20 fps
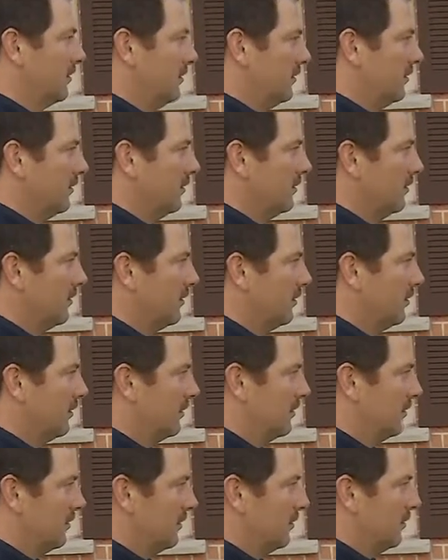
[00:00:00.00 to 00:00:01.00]

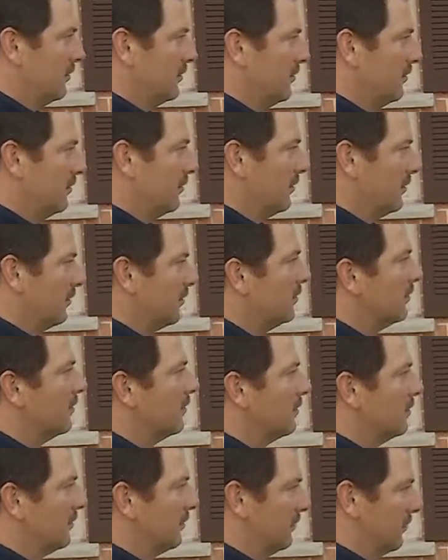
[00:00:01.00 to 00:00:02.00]

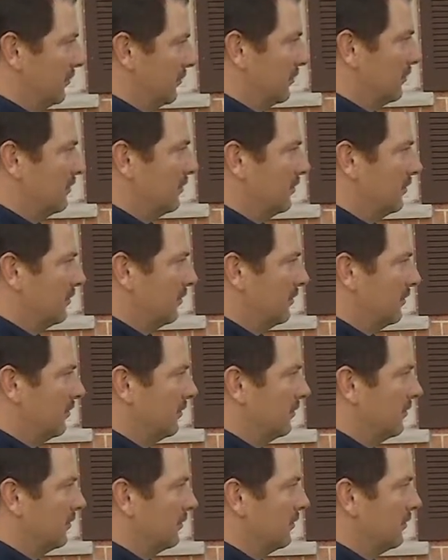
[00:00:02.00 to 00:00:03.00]

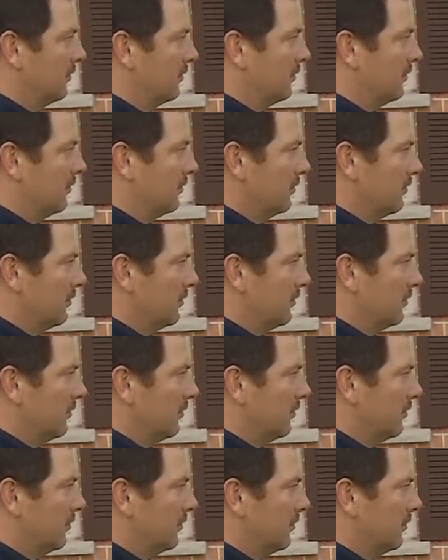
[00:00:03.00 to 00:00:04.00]

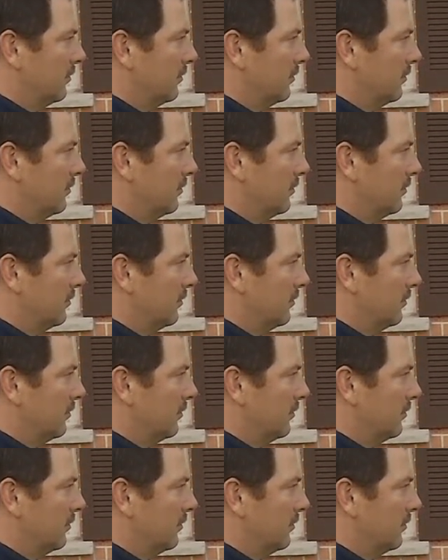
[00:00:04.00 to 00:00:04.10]
This person isn't speaking.